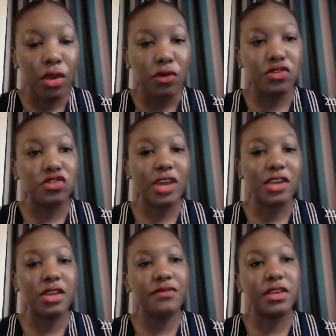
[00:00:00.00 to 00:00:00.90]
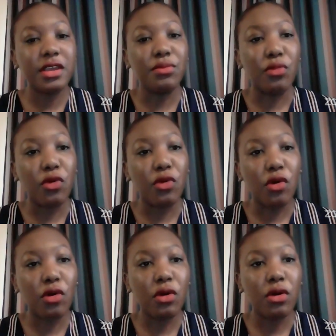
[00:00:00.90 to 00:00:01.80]
We should try to advocate
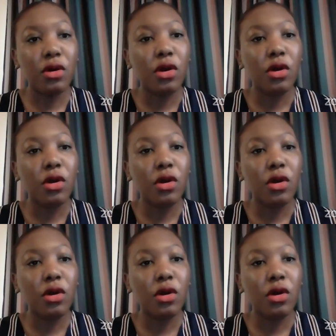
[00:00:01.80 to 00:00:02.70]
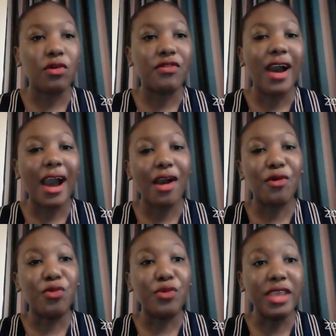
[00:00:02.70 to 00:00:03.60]
more on the basis of
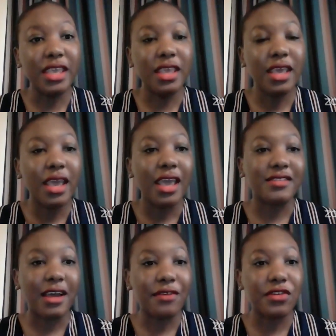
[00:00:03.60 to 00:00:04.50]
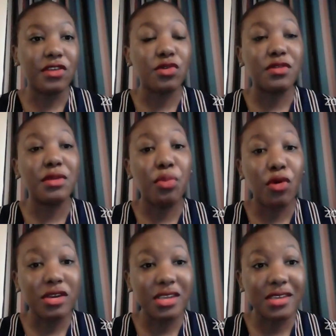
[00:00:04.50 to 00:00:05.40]
how we as Africans, or the
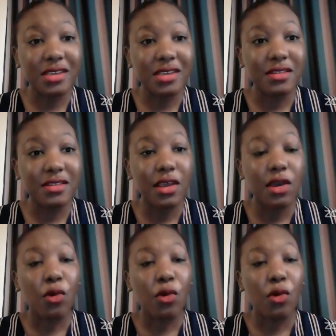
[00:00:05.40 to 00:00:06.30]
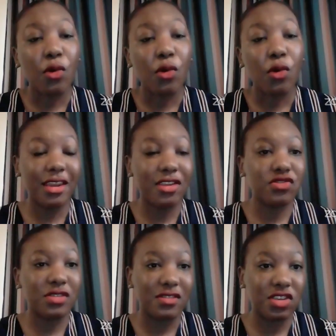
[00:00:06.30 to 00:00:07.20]
importance why the energy
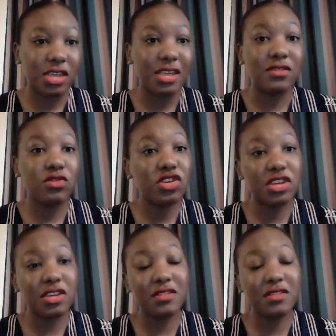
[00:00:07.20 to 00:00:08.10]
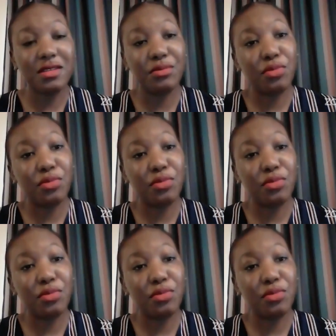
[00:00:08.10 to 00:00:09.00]
transition is not just important
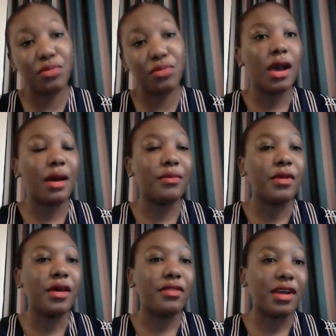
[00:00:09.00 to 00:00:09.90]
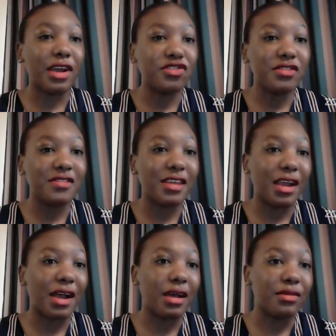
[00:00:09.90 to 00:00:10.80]
to the countries that
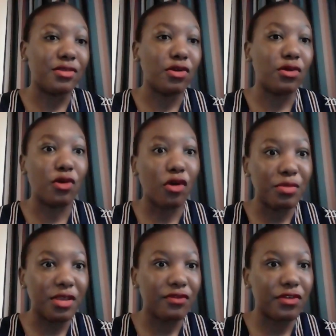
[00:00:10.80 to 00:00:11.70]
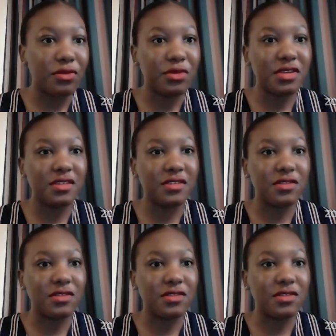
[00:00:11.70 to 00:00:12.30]
are, lobbying for it, which is,